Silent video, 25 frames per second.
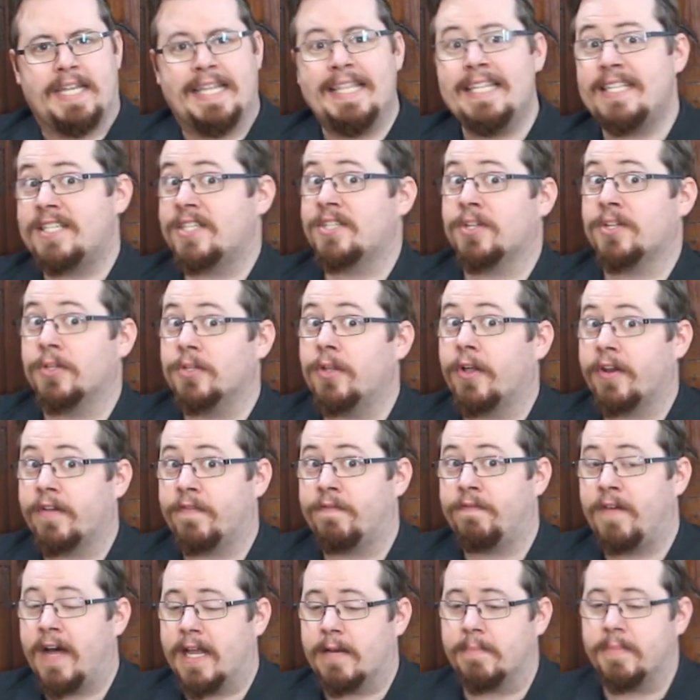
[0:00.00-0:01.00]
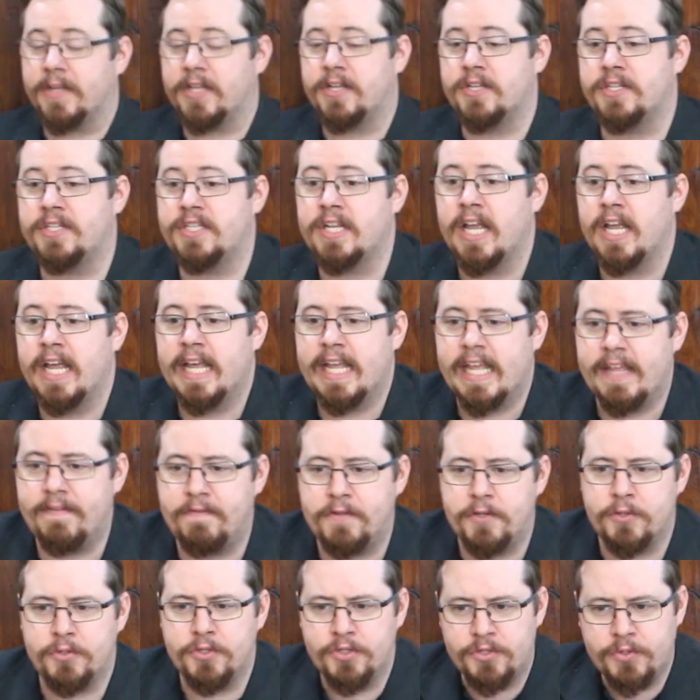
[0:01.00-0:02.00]
And this is a lot of fun because
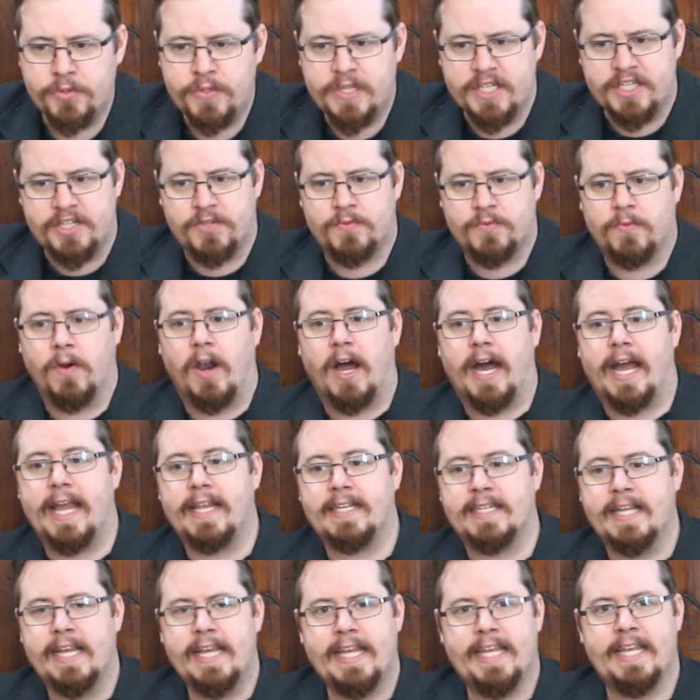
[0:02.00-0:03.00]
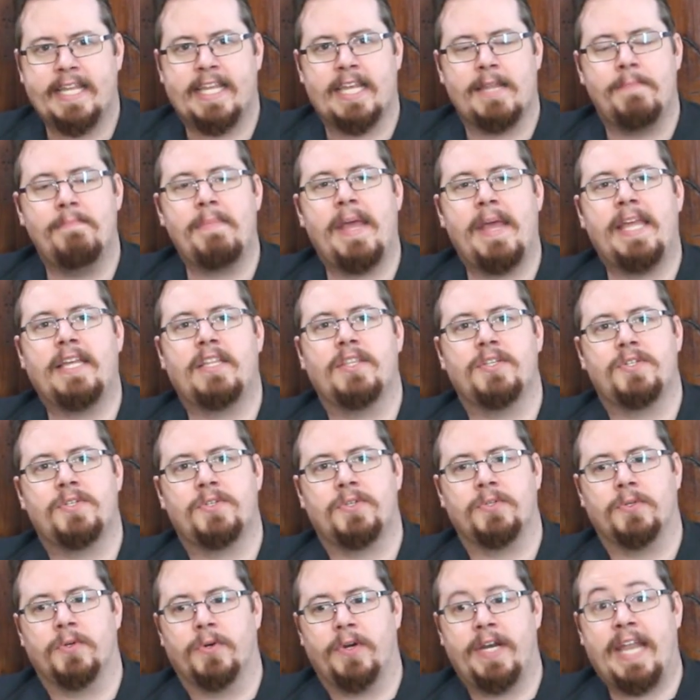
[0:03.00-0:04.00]
if you do this right, it can make the
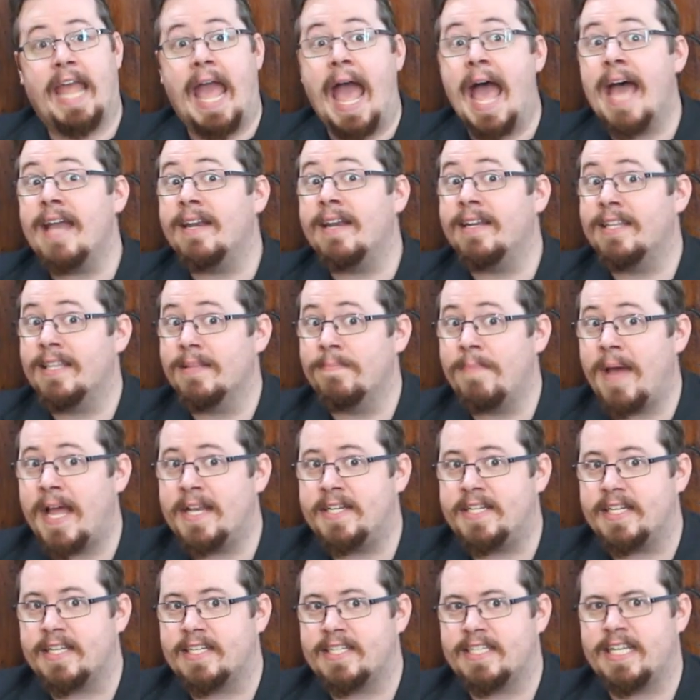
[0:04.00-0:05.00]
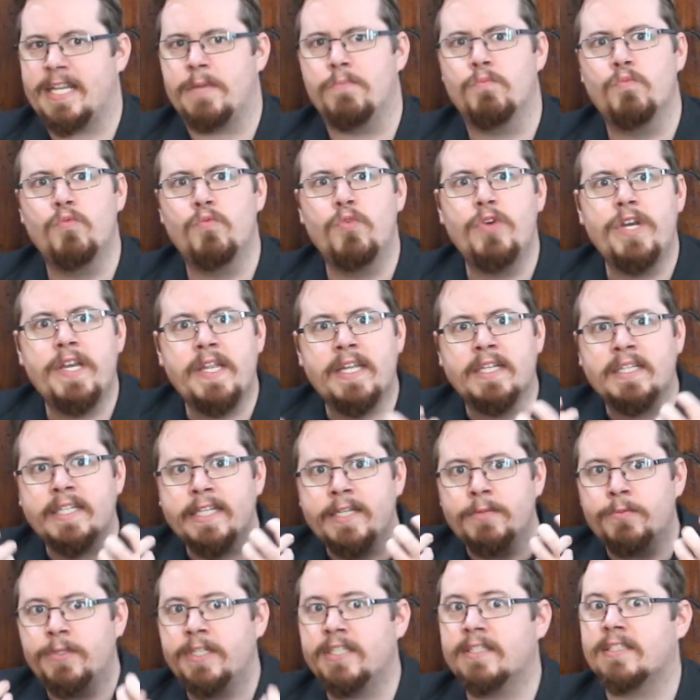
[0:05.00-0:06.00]
story and the magic seem
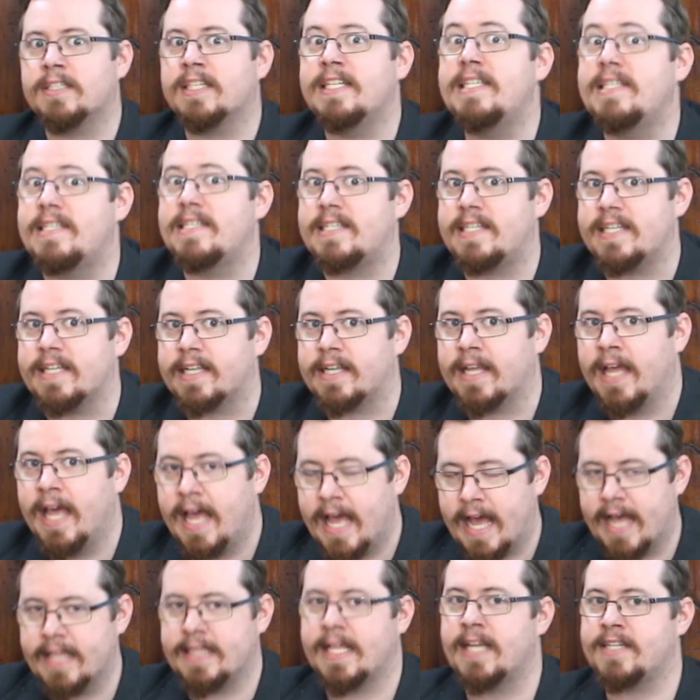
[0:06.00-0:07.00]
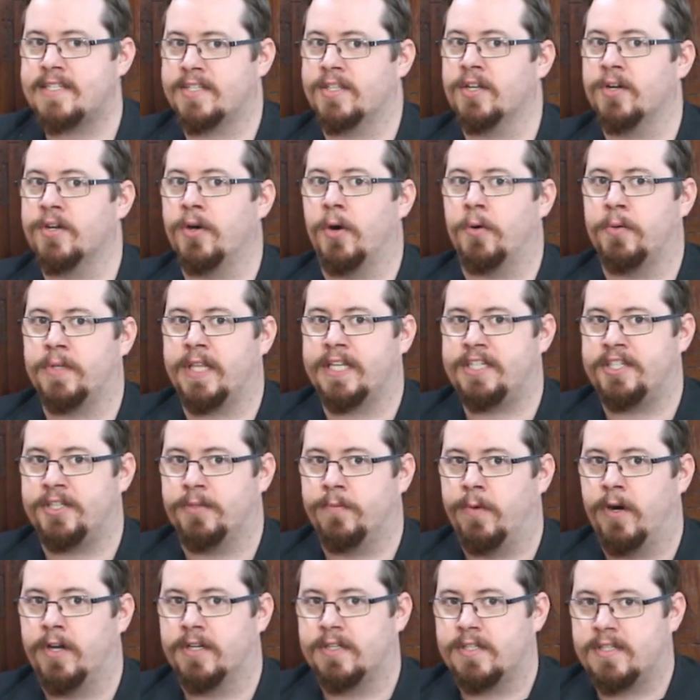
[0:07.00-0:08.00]
really realistic, and that's the goal that
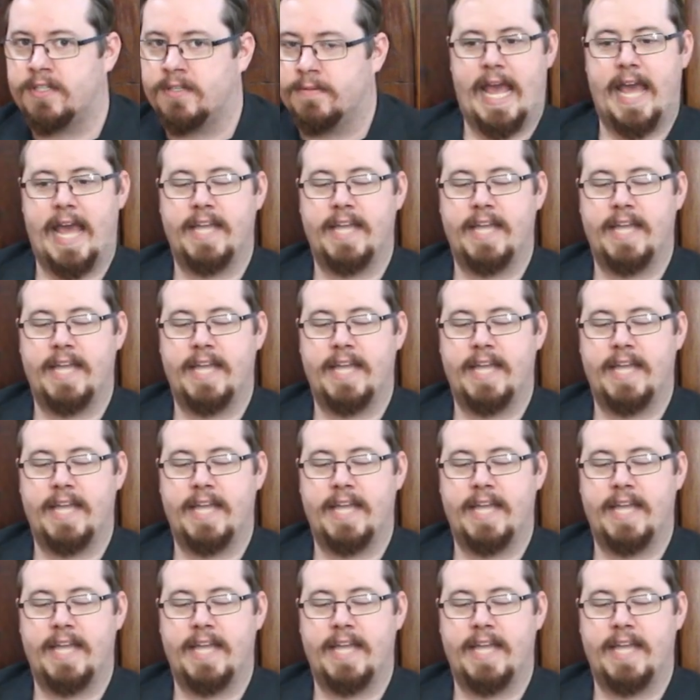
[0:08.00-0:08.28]
you want.